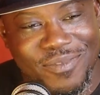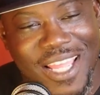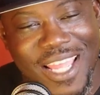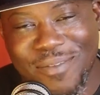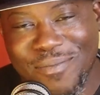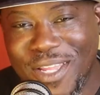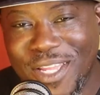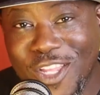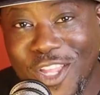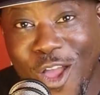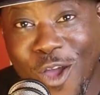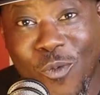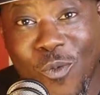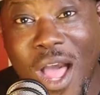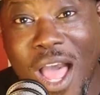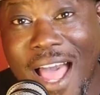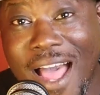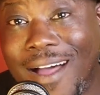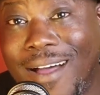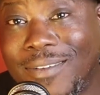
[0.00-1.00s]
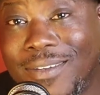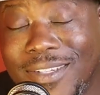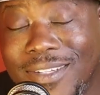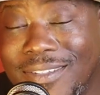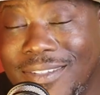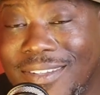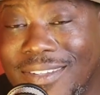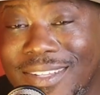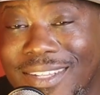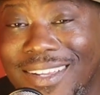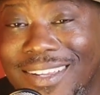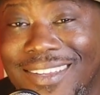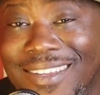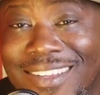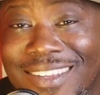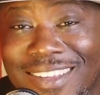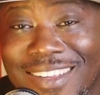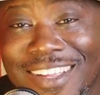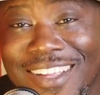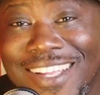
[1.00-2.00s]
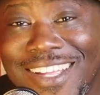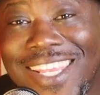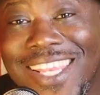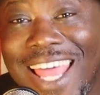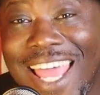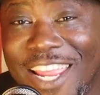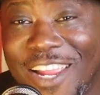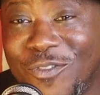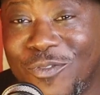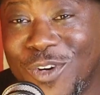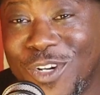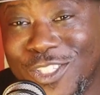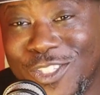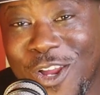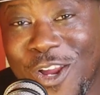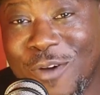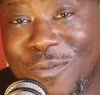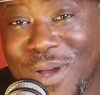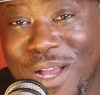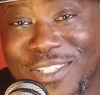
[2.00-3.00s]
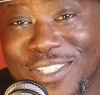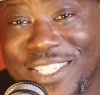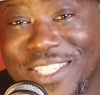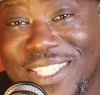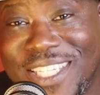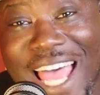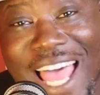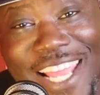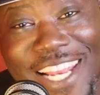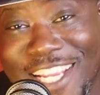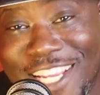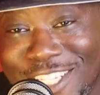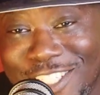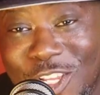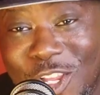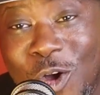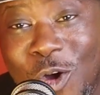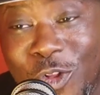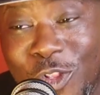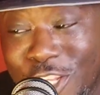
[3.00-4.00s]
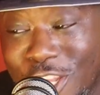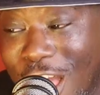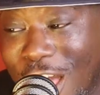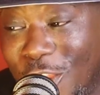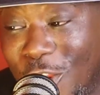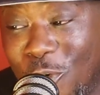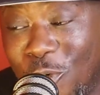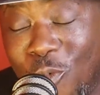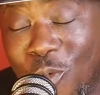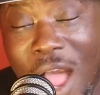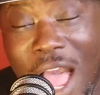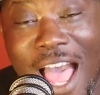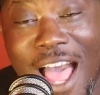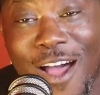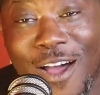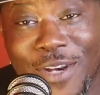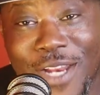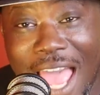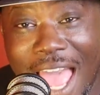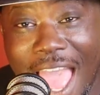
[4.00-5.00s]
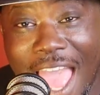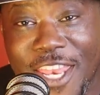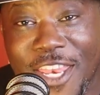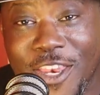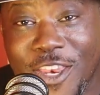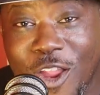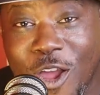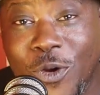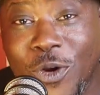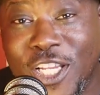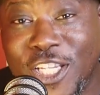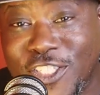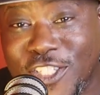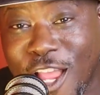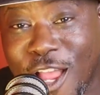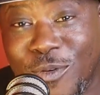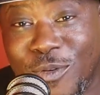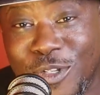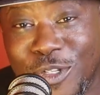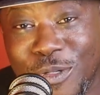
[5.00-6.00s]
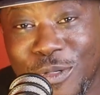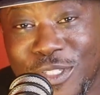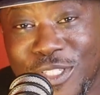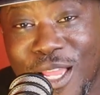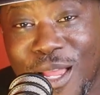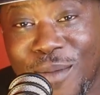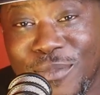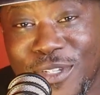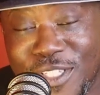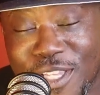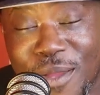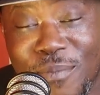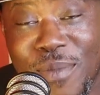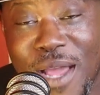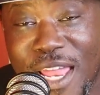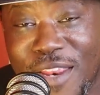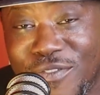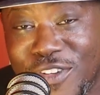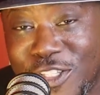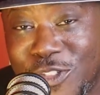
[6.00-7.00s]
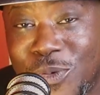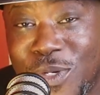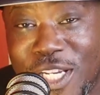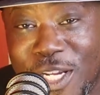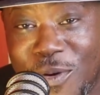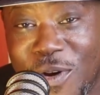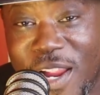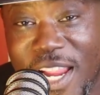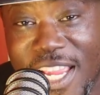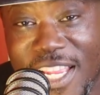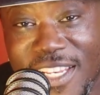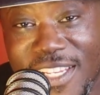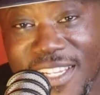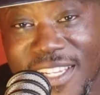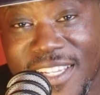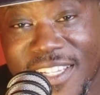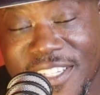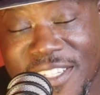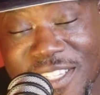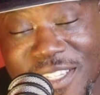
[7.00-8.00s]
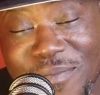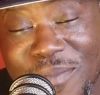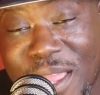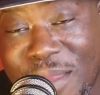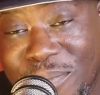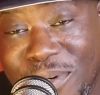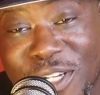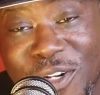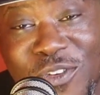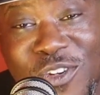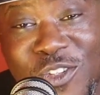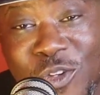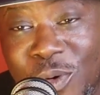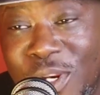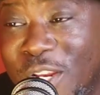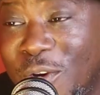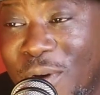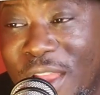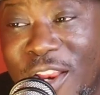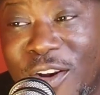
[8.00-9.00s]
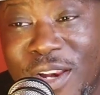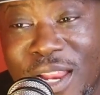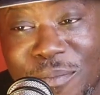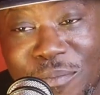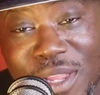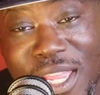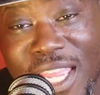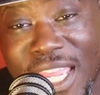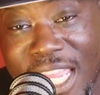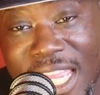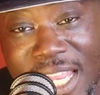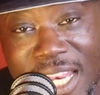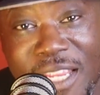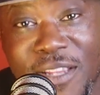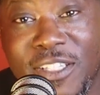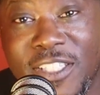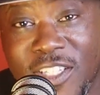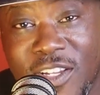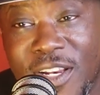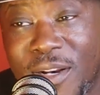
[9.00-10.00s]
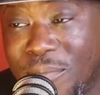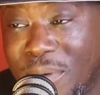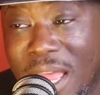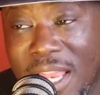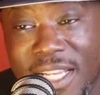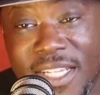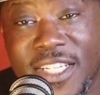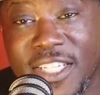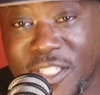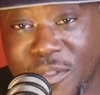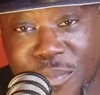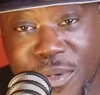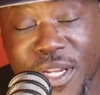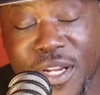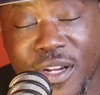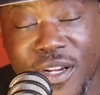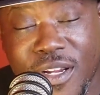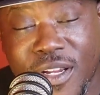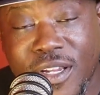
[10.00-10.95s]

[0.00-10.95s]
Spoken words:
Hey man, y'all wild. Like, we're talking about society as a whole. Y'all are wild. I know that y'all would do something to somebody for 20 grand. Somebody put 20 grand on that man's head, he's gonna probably disappear.